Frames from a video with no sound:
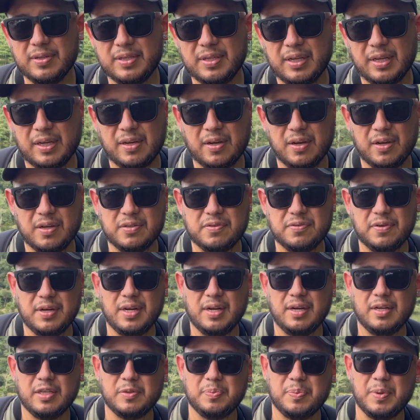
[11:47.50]
in the country,
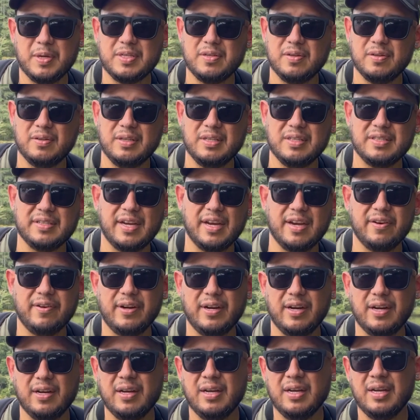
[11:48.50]
especially in this
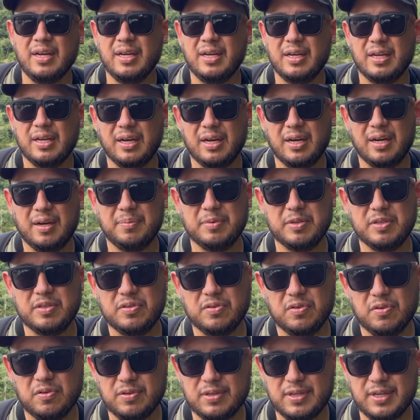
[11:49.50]
area, in
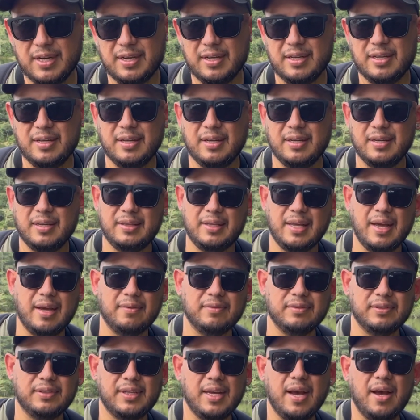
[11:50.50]
Georgia,
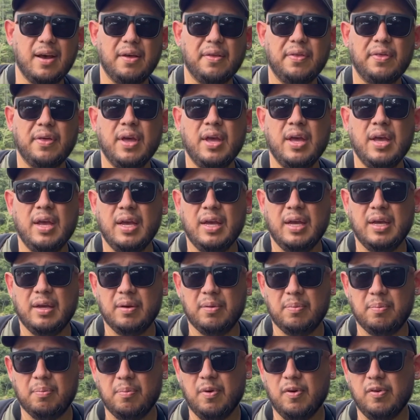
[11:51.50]
down south,
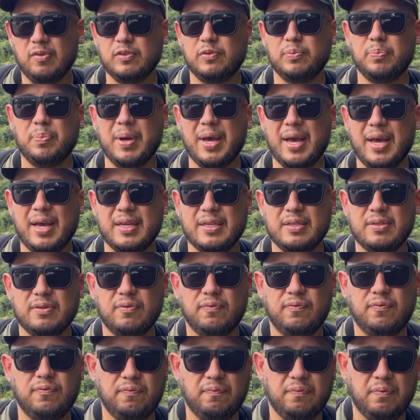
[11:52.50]
most bass
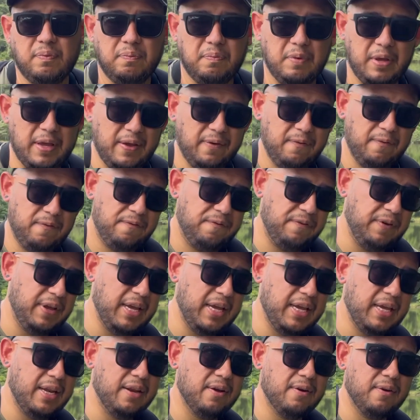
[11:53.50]

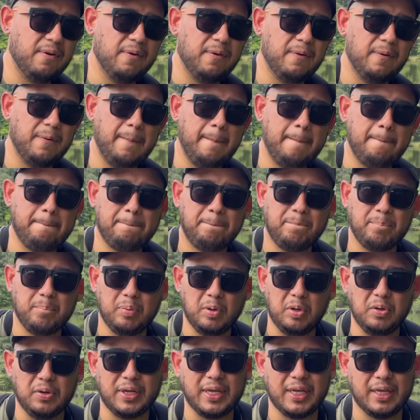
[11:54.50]
feed on
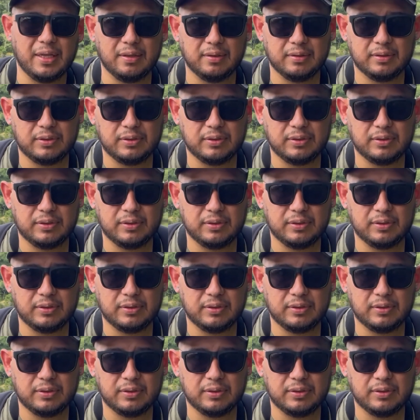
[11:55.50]
bluegill.